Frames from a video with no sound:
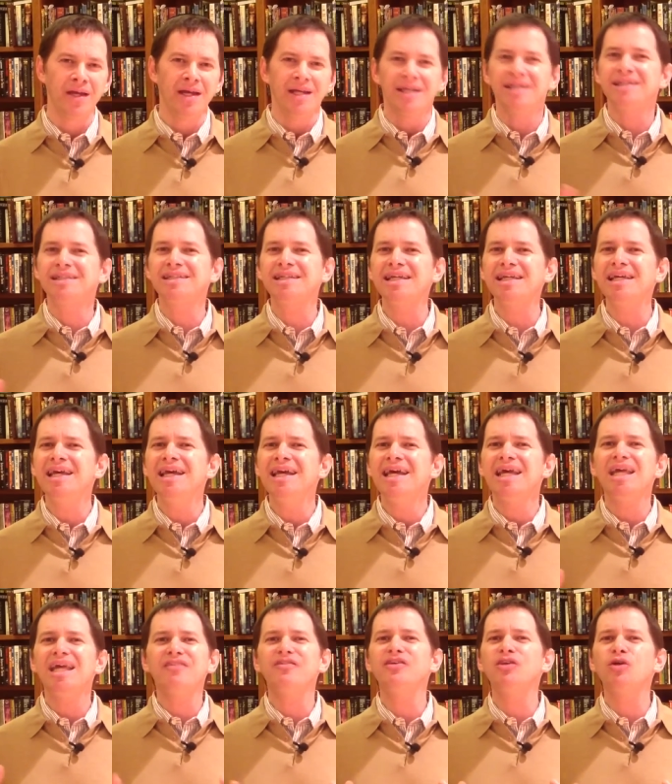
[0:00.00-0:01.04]
You see,
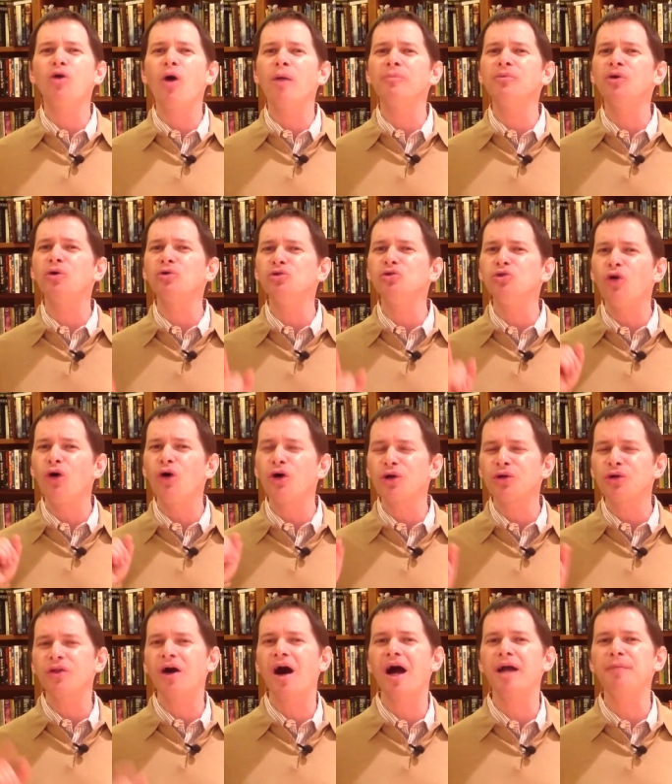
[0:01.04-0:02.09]
even though I'm no
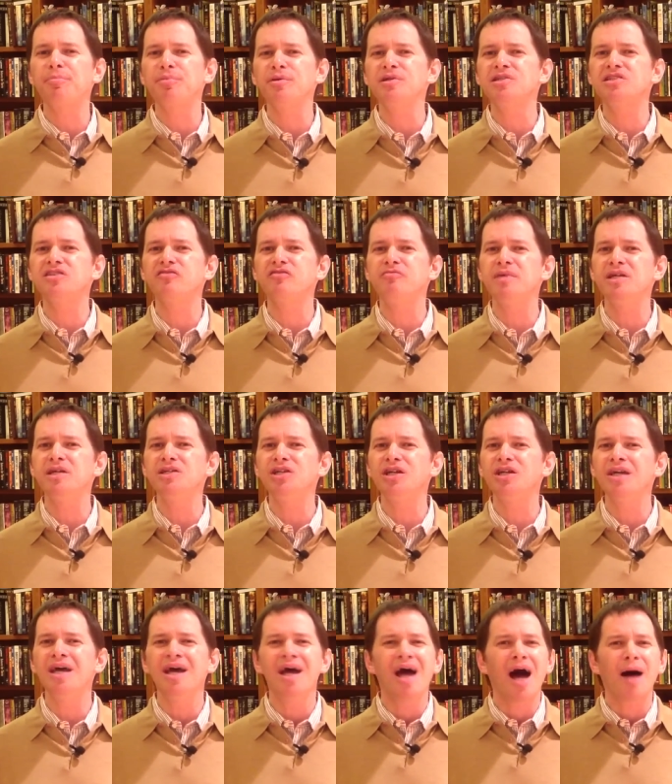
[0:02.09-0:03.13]
longer the high priest of
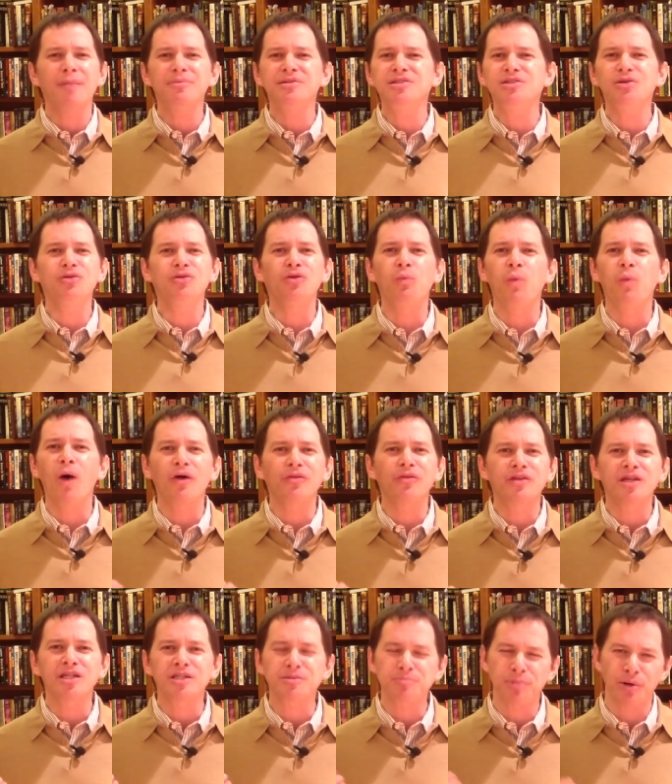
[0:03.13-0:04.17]
Midian, I'm still the
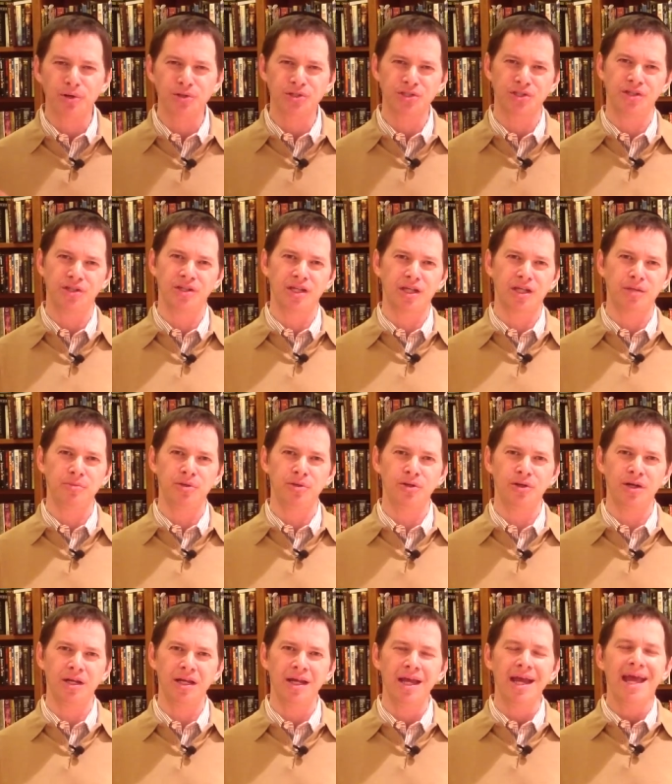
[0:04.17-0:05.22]
wealthiest person in the
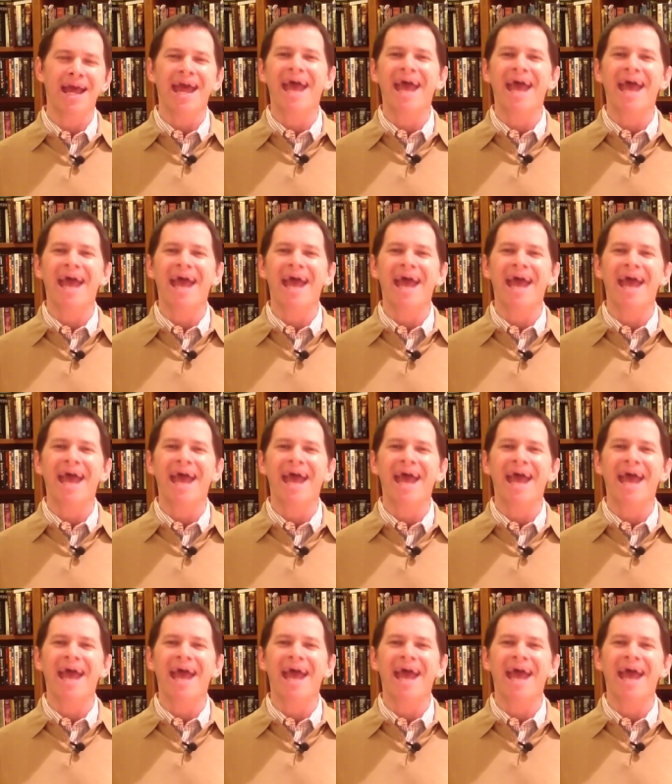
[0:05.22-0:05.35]
community.